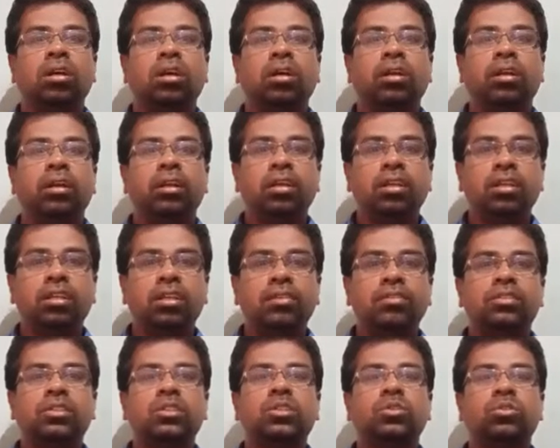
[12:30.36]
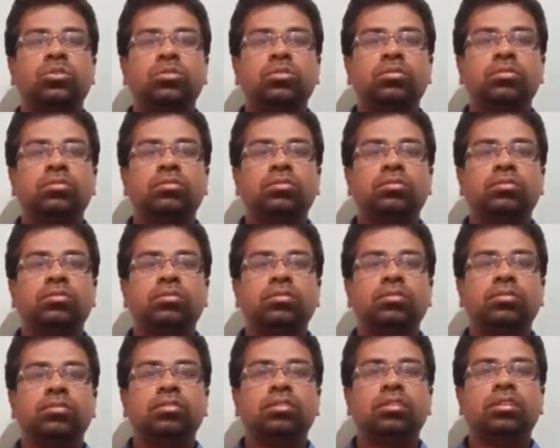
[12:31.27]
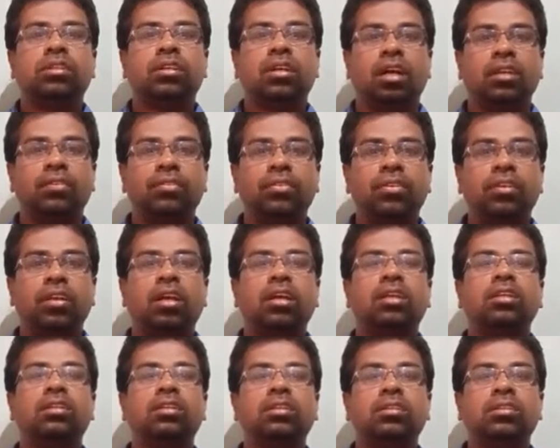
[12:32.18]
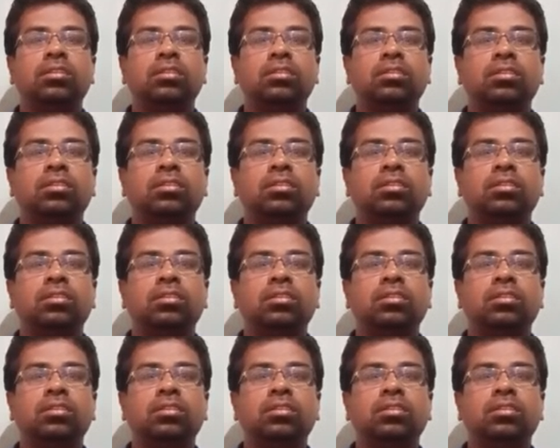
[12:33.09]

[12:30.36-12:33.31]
reading gives you confidence,